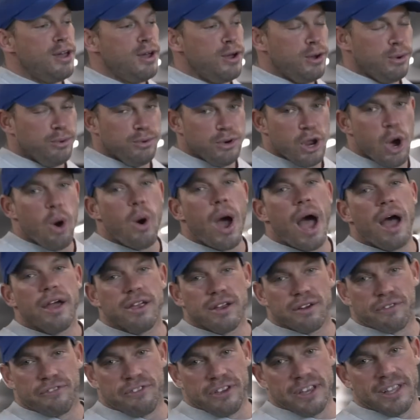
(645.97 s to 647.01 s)
who know how
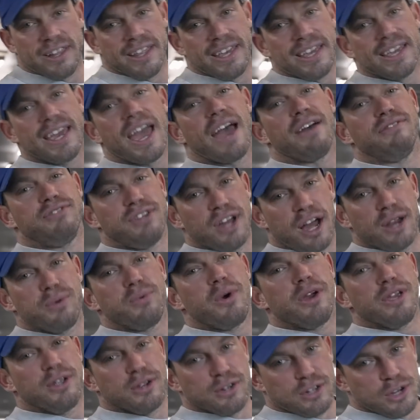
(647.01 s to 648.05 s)
you're feeling, have done
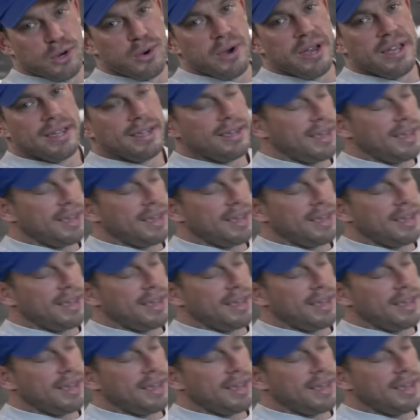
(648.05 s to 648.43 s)
what you're doing,